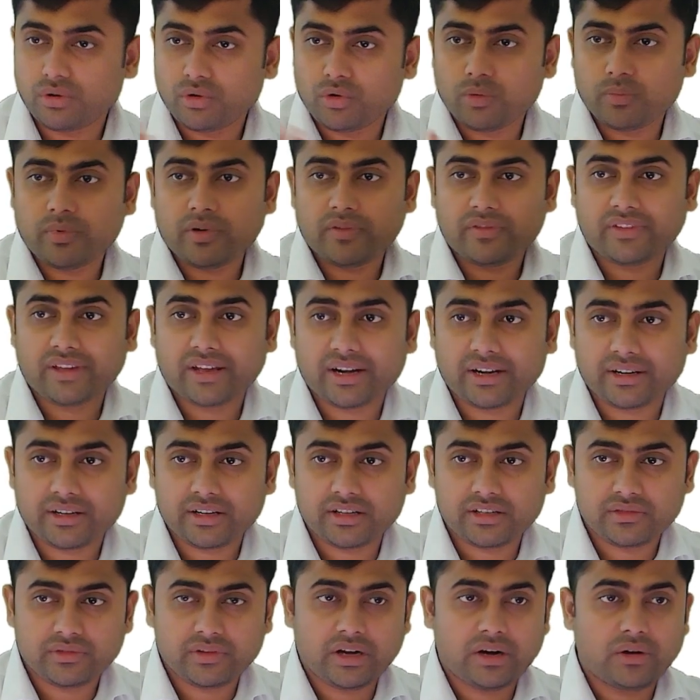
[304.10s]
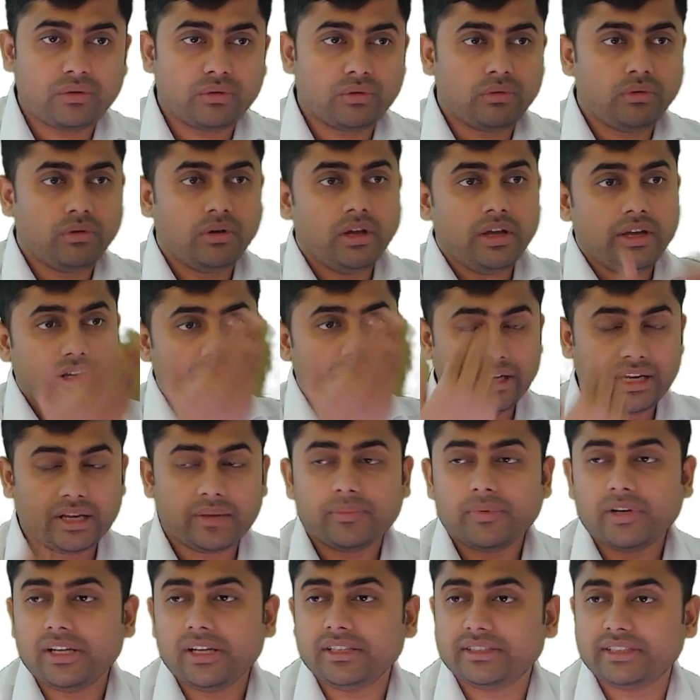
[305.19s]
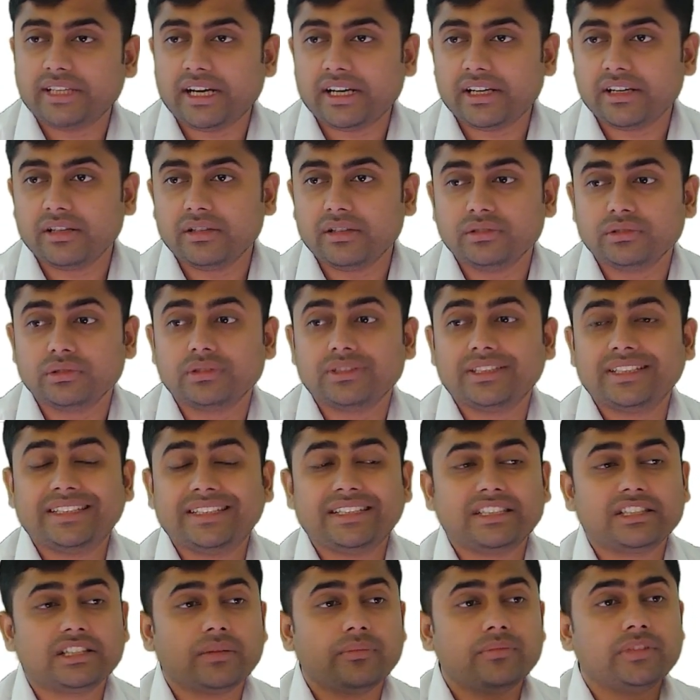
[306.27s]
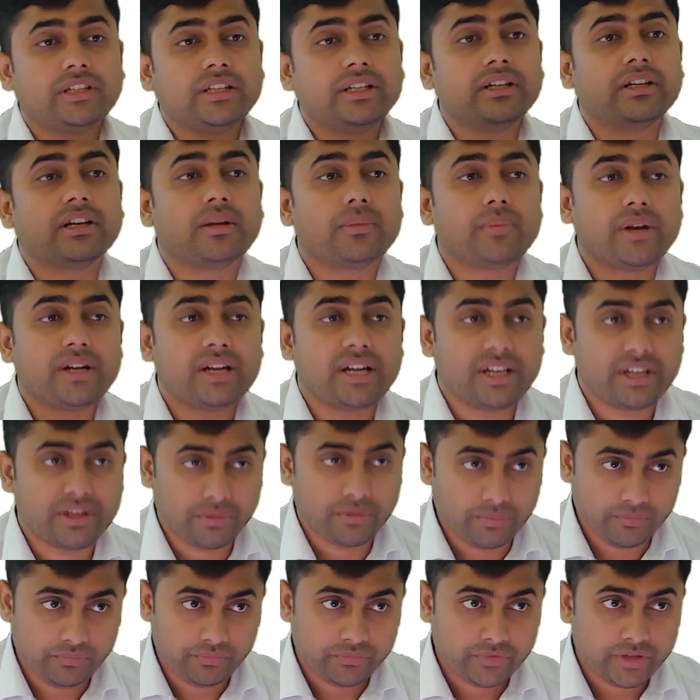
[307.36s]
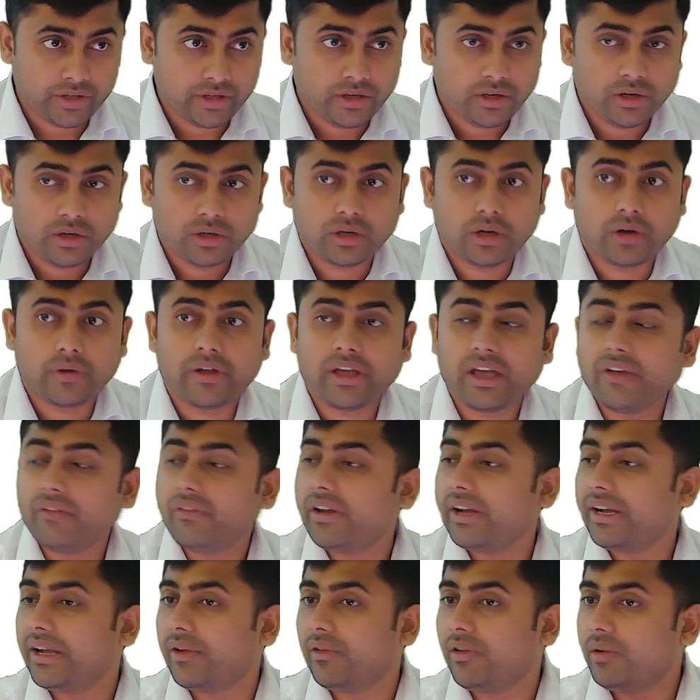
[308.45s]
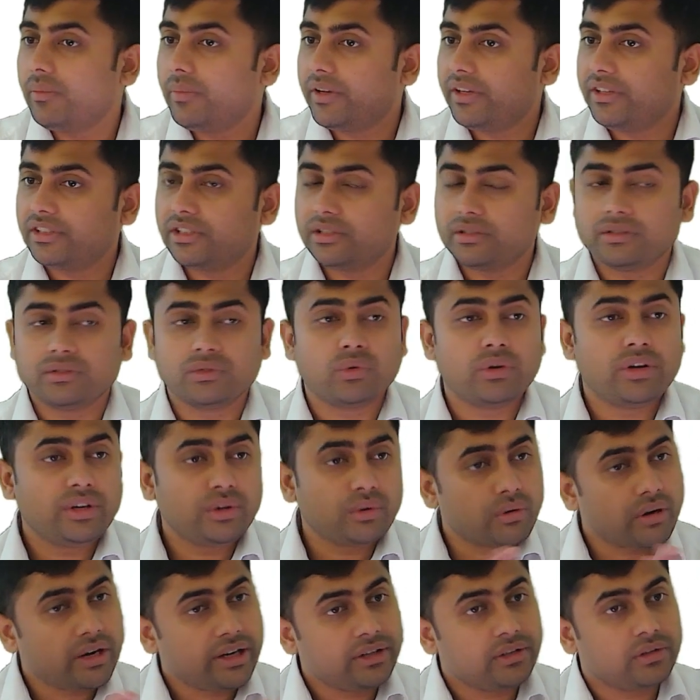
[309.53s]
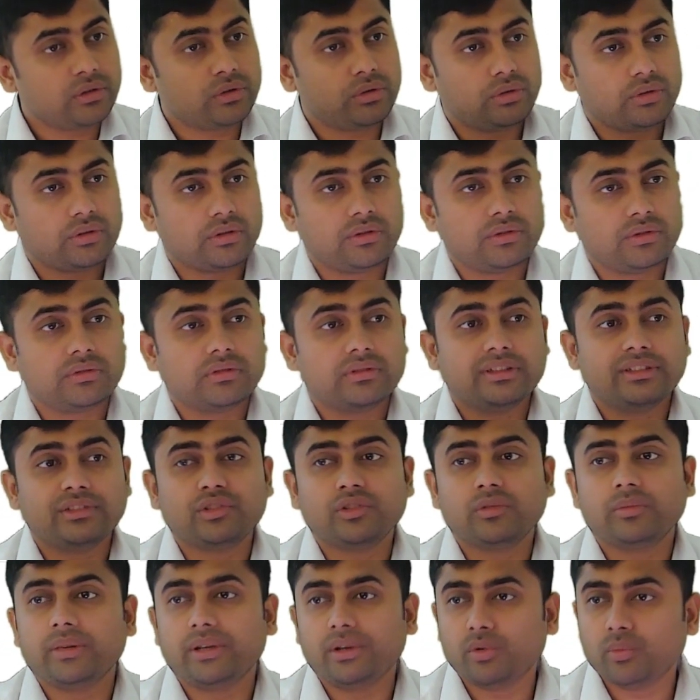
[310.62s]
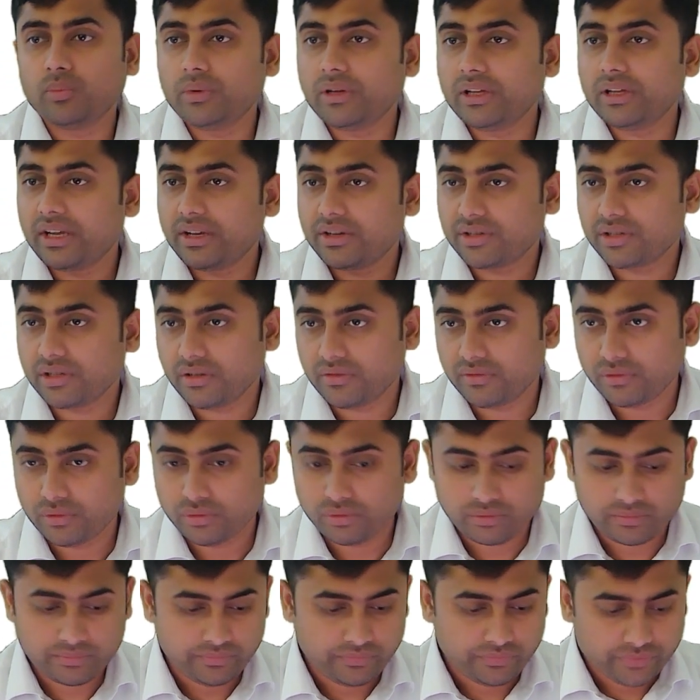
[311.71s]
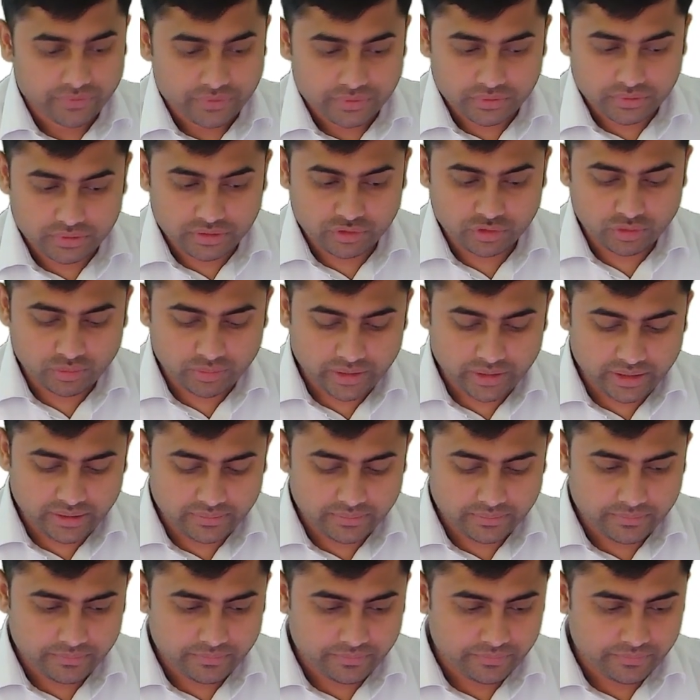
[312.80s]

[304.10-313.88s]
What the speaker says: group of characters, we have to replace that. So this is something repetitive. Now every developer is going to write the code. So this will be duplication of code. So this will be